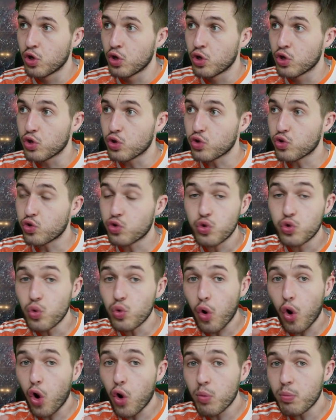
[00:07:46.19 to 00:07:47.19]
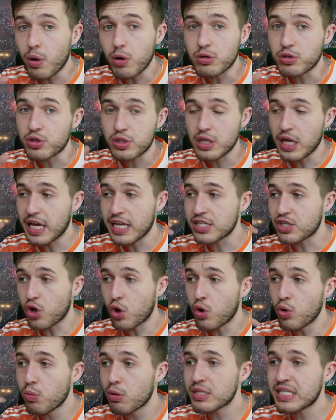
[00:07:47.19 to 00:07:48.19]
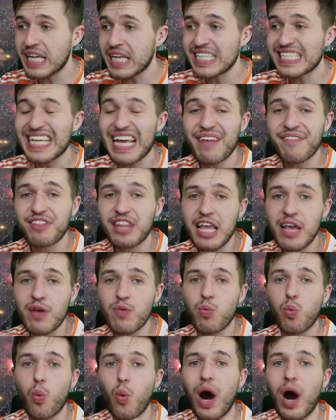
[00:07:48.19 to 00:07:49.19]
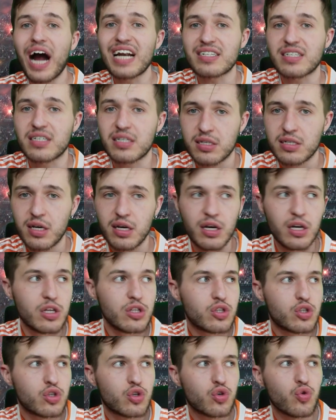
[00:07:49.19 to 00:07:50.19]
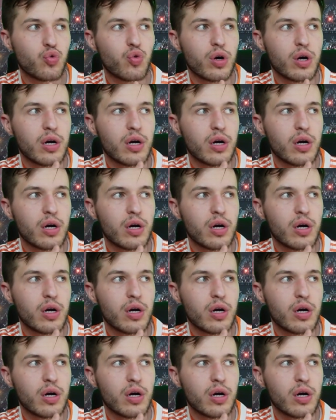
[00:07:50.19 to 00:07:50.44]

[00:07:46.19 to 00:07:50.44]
it's almost as if they want to